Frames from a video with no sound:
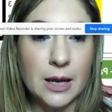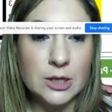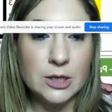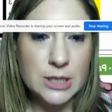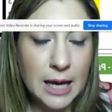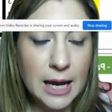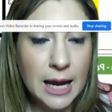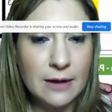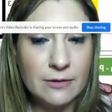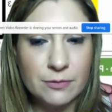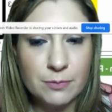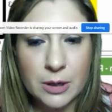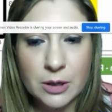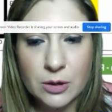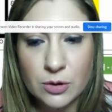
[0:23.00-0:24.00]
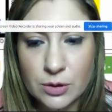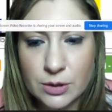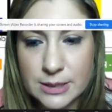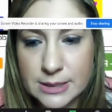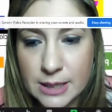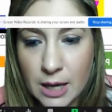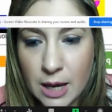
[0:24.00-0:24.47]
to have
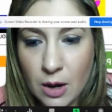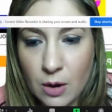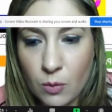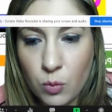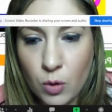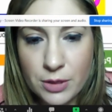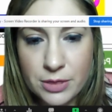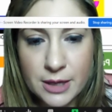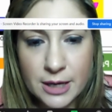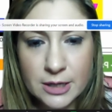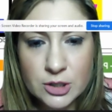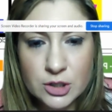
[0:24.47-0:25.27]
because what they